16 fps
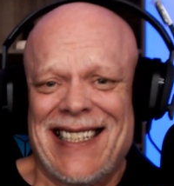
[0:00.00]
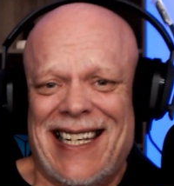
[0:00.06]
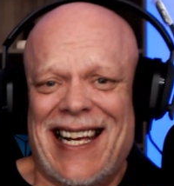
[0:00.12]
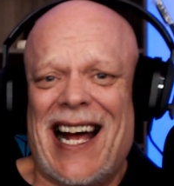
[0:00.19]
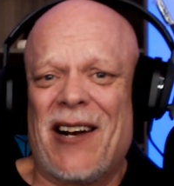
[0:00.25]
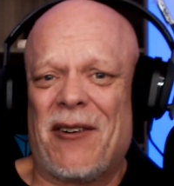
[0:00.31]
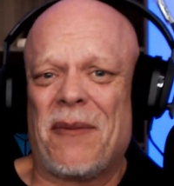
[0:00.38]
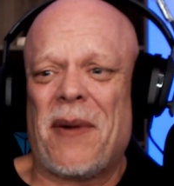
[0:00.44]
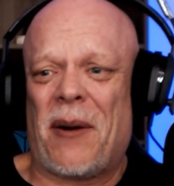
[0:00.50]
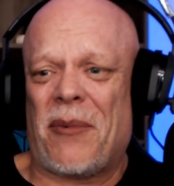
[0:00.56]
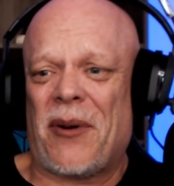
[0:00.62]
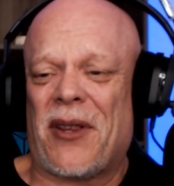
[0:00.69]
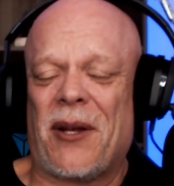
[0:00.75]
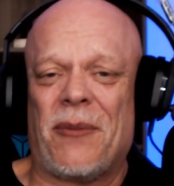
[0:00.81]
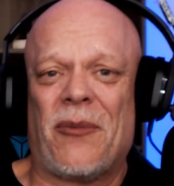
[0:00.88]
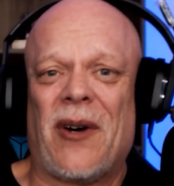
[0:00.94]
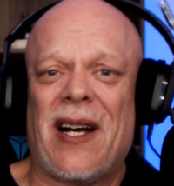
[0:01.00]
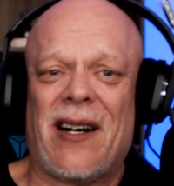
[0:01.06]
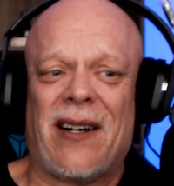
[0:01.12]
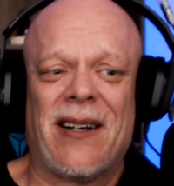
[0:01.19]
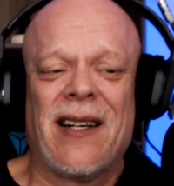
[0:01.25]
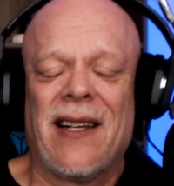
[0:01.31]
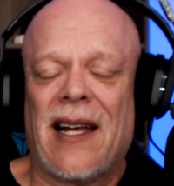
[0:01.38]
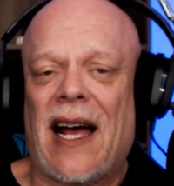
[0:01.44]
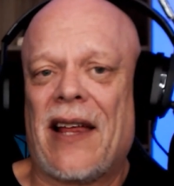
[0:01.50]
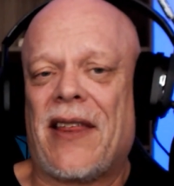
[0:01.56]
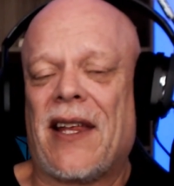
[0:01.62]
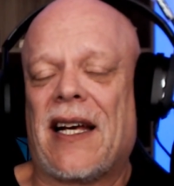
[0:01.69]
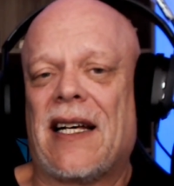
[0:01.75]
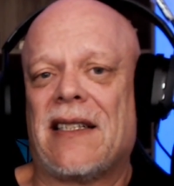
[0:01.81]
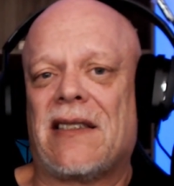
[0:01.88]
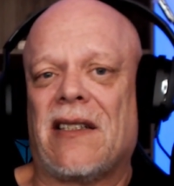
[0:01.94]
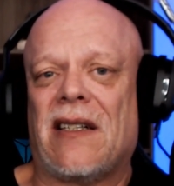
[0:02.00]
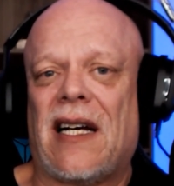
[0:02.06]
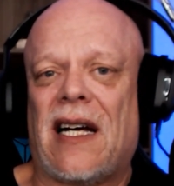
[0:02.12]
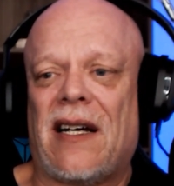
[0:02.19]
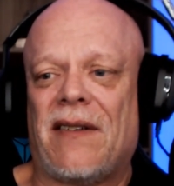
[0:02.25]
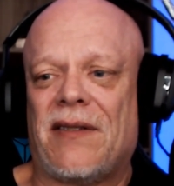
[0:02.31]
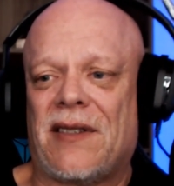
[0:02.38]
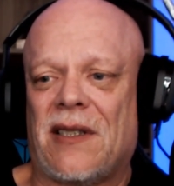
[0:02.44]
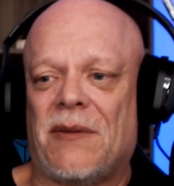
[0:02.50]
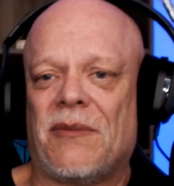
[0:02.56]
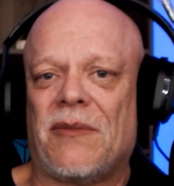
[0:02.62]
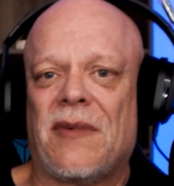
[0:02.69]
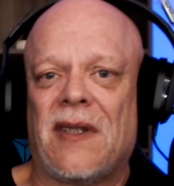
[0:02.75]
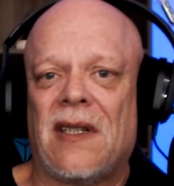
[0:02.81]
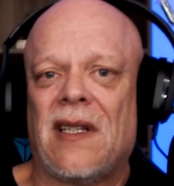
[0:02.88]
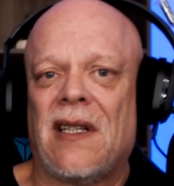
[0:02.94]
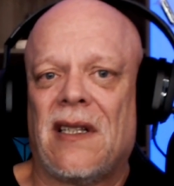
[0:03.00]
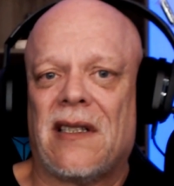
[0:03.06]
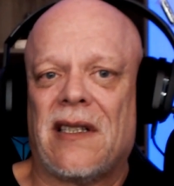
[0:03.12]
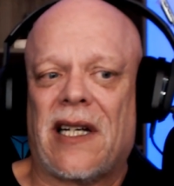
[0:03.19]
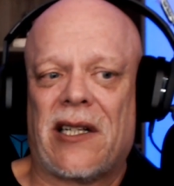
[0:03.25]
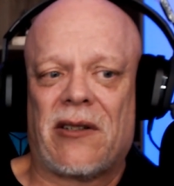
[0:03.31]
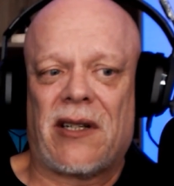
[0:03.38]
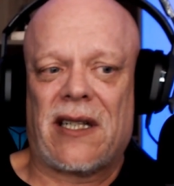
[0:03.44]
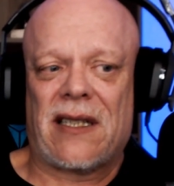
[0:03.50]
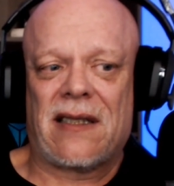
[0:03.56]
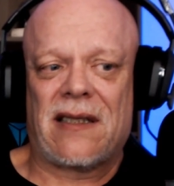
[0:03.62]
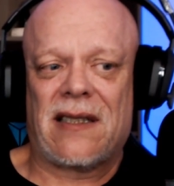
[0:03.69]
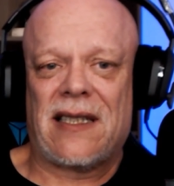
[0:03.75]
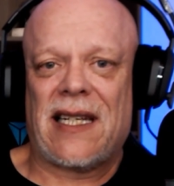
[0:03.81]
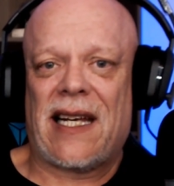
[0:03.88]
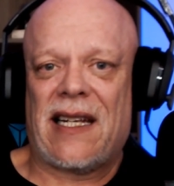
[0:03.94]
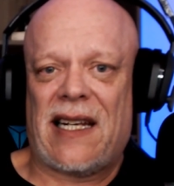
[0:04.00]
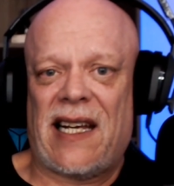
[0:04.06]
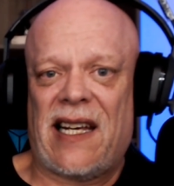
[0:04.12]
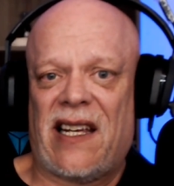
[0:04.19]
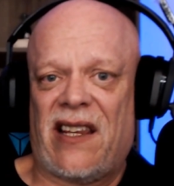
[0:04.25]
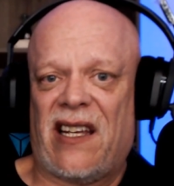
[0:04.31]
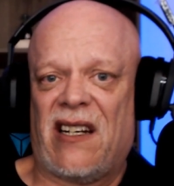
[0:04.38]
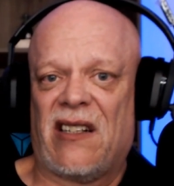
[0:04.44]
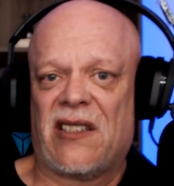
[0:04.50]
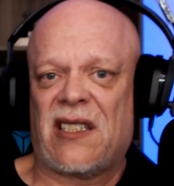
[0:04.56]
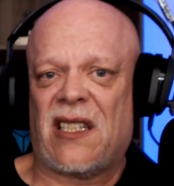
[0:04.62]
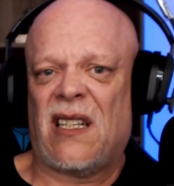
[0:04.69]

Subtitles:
I remember them well. I think I still have some lingering DNA of theirs.